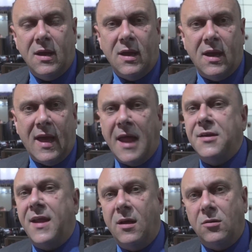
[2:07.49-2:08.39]

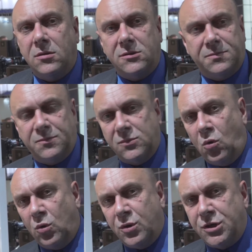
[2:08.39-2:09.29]
handheld,
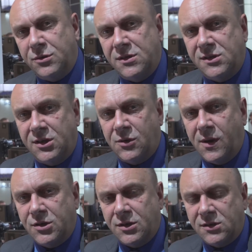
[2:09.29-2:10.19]
open shooting
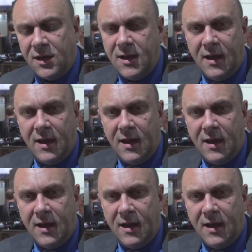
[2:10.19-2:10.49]
situations.